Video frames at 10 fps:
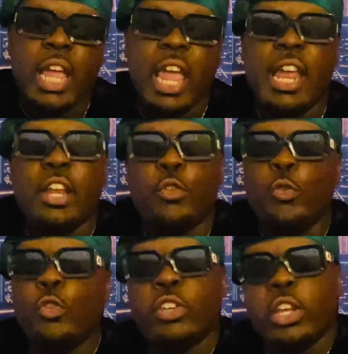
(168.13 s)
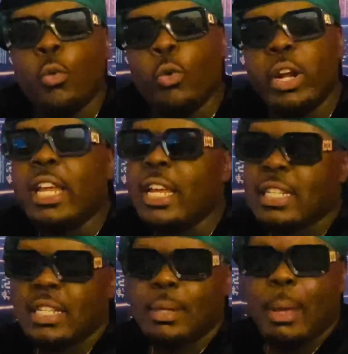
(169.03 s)
and you still want to get
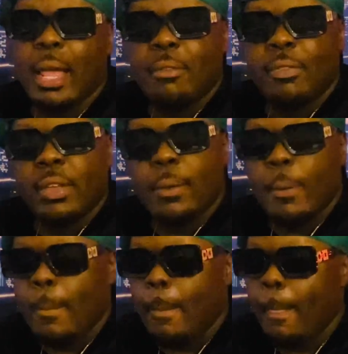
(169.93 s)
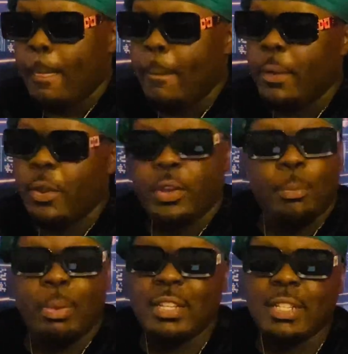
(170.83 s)
something out of it, the
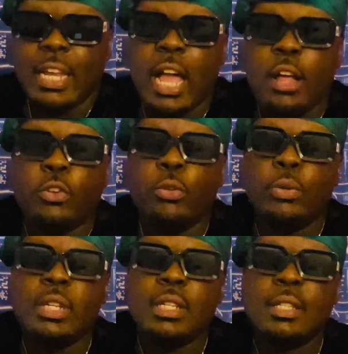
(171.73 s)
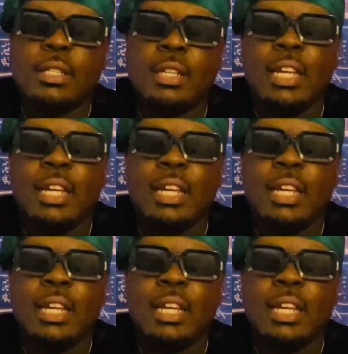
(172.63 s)
best thing I'll do is